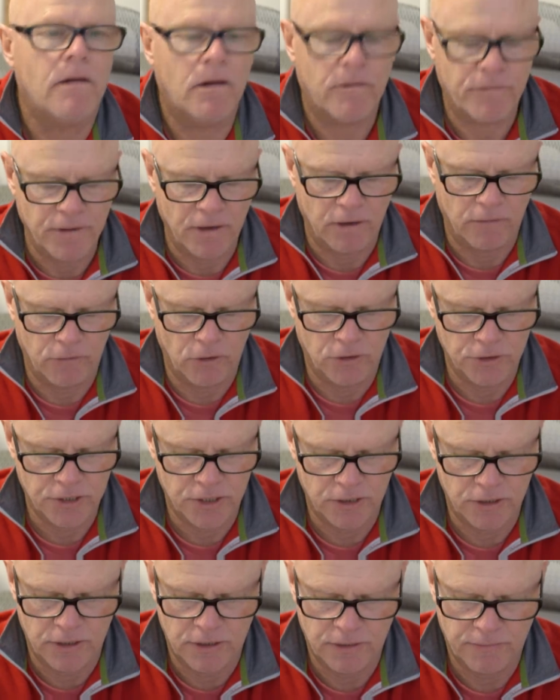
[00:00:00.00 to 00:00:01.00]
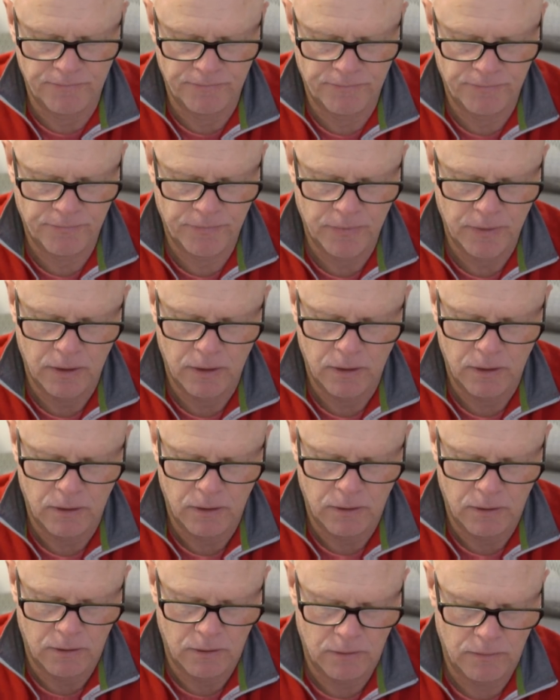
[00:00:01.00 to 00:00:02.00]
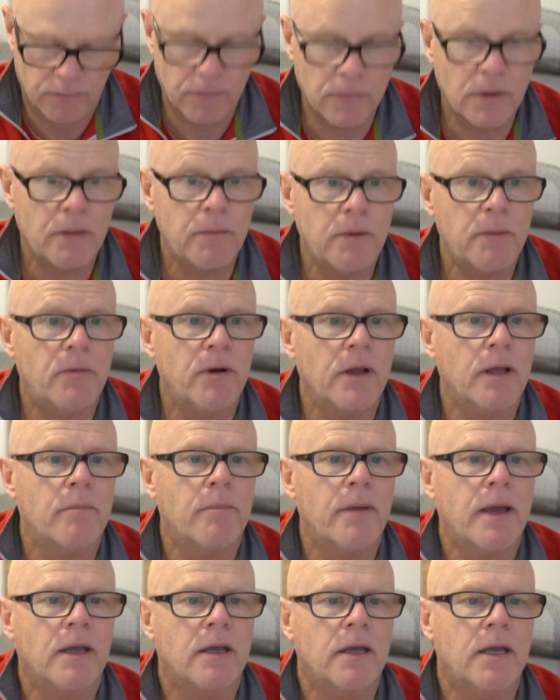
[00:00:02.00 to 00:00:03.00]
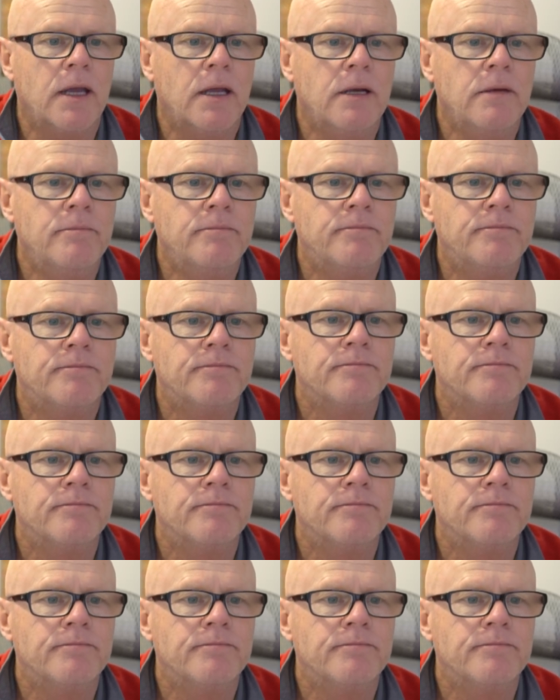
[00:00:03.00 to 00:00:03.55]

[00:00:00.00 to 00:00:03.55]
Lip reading: I think I've lost it. Let me bring it back again.